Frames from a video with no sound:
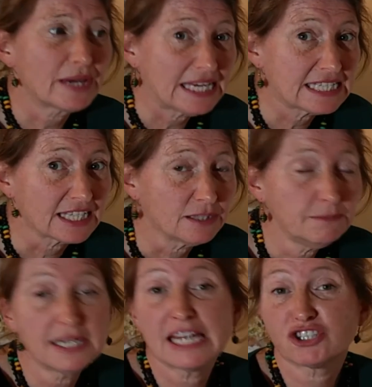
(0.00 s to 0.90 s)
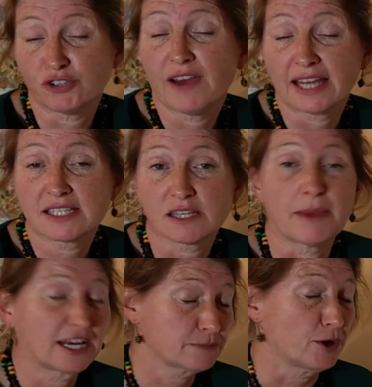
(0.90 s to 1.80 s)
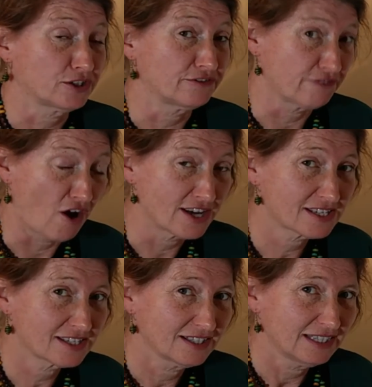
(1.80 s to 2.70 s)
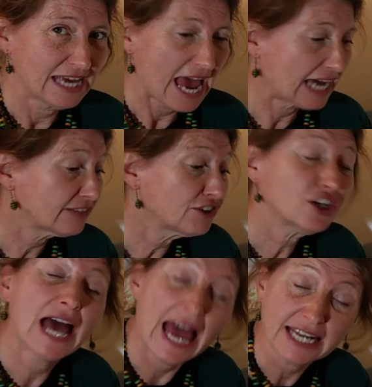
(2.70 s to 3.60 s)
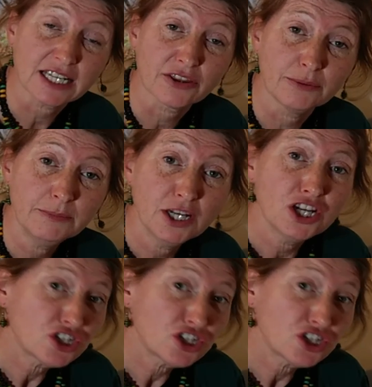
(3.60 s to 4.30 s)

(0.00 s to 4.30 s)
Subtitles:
eating them unless you've had some expert advice, and if you're going to handle them,